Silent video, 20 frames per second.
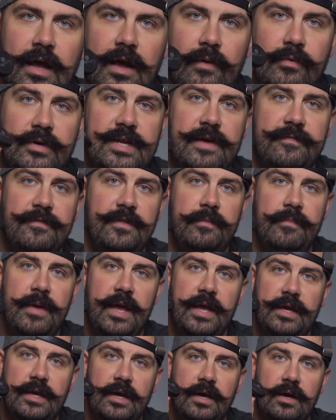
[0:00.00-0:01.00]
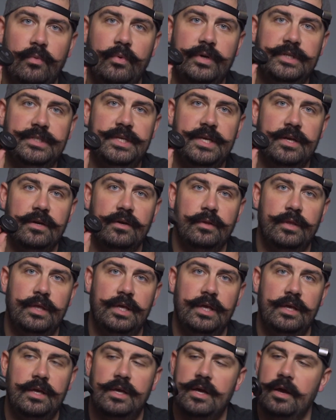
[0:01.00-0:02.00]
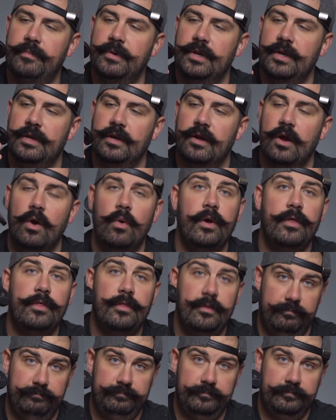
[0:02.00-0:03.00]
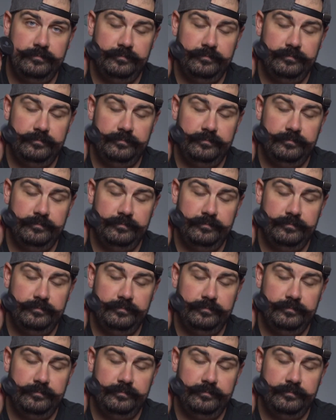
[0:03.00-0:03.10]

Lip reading: I would definitely make Wizgear the company to go with.